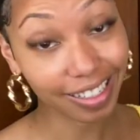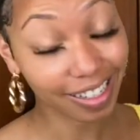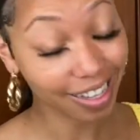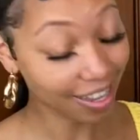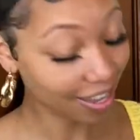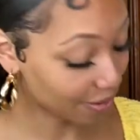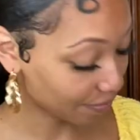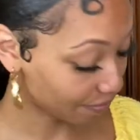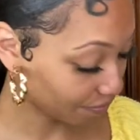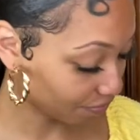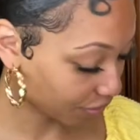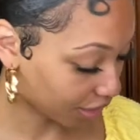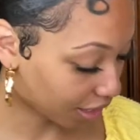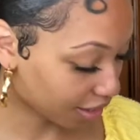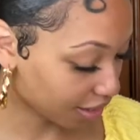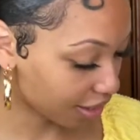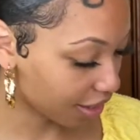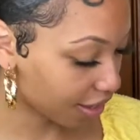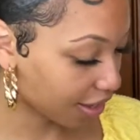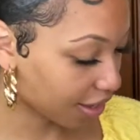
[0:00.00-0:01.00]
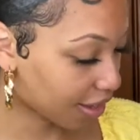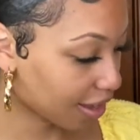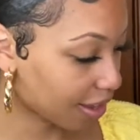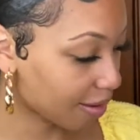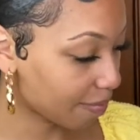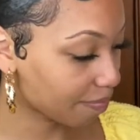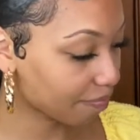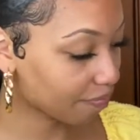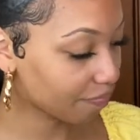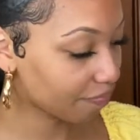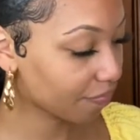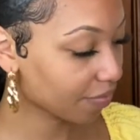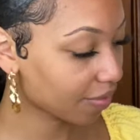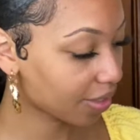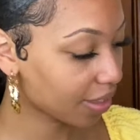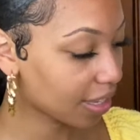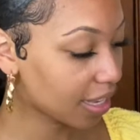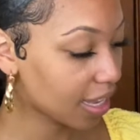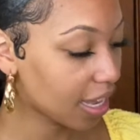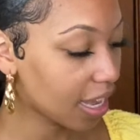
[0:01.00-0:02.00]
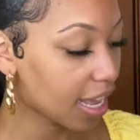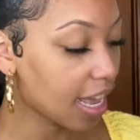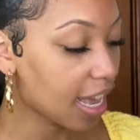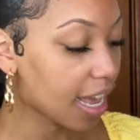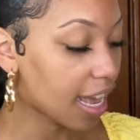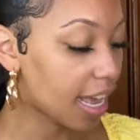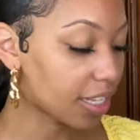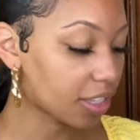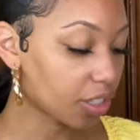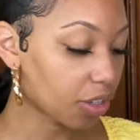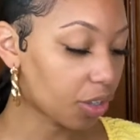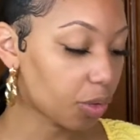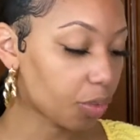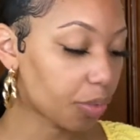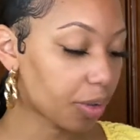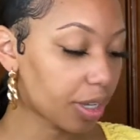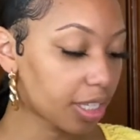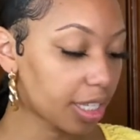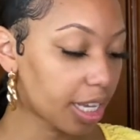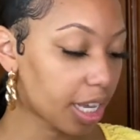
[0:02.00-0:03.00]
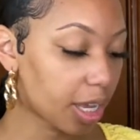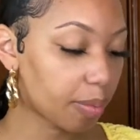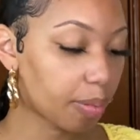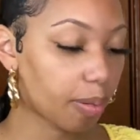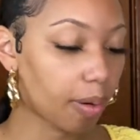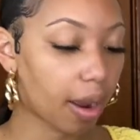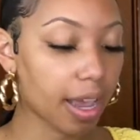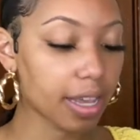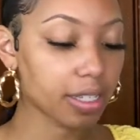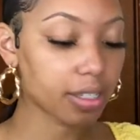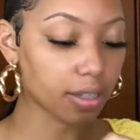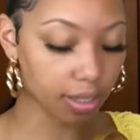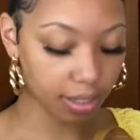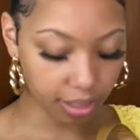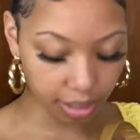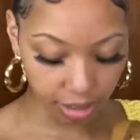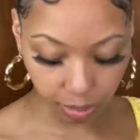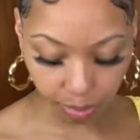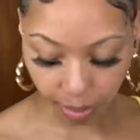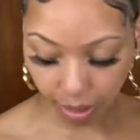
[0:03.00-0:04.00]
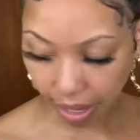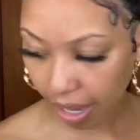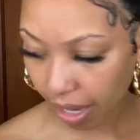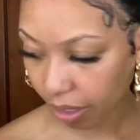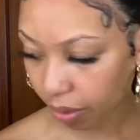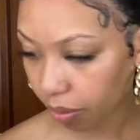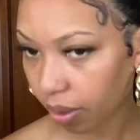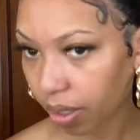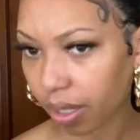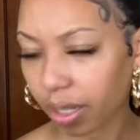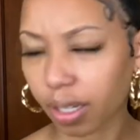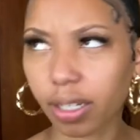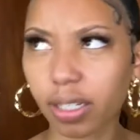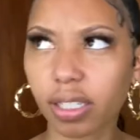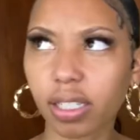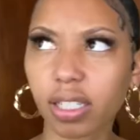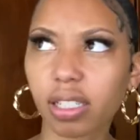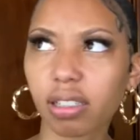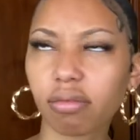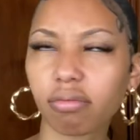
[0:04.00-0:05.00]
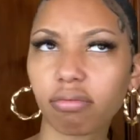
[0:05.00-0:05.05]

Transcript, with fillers: that. Um, and so the retail price on this bag was